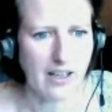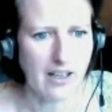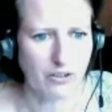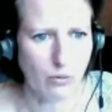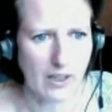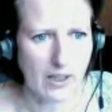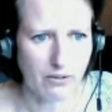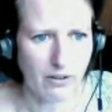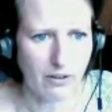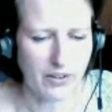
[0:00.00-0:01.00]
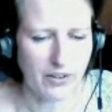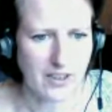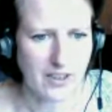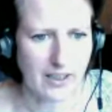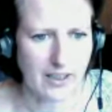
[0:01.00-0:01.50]
as well of this
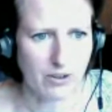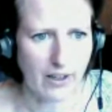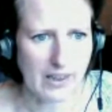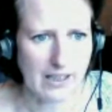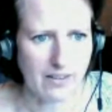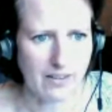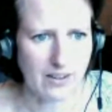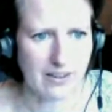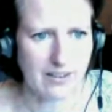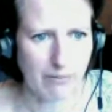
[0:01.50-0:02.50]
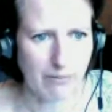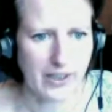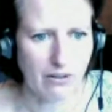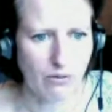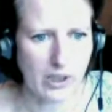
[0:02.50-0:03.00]
type. So I think this is
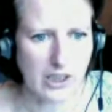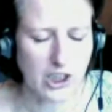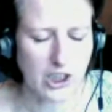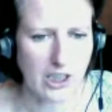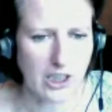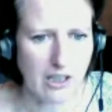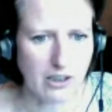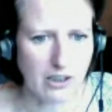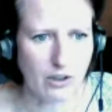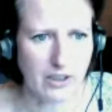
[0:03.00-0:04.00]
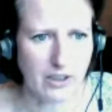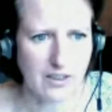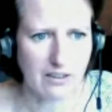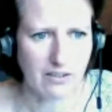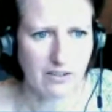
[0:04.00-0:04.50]
something which
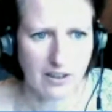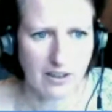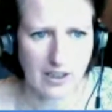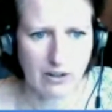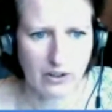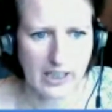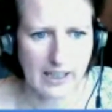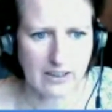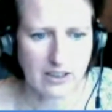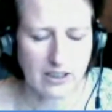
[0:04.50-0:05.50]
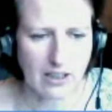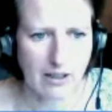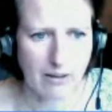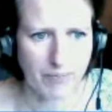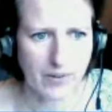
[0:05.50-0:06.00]
universities are certainly looking at.
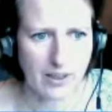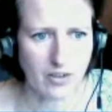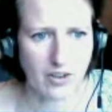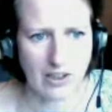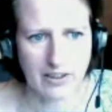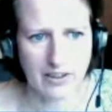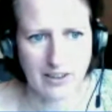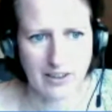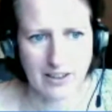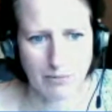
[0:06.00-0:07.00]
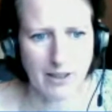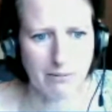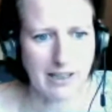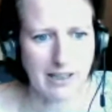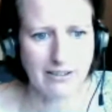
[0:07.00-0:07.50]
It's still at an
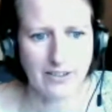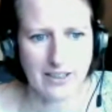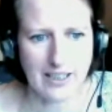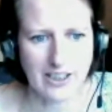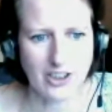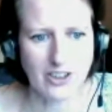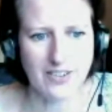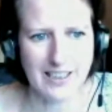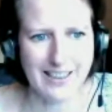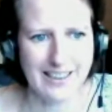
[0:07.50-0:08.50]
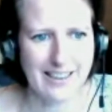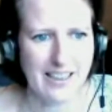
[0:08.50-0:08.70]
experimental stage to see